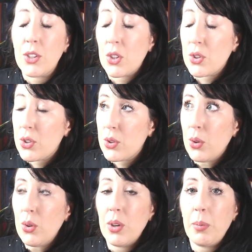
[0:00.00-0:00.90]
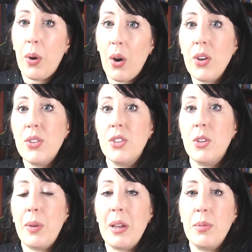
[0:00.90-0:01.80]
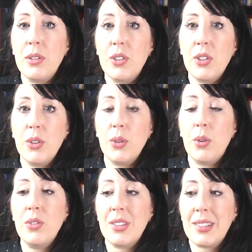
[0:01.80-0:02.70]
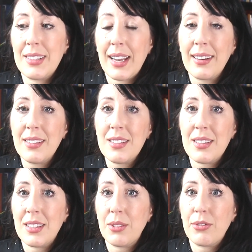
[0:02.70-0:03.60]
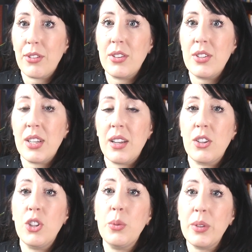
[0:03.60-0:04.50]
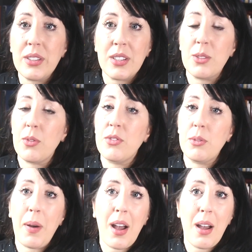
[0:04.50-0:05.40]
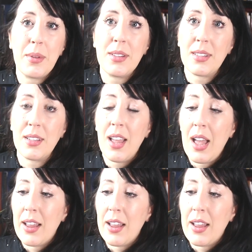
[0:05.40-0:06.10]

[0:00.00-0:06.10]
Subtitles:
it's so important to be able to understand the different nuances of departments and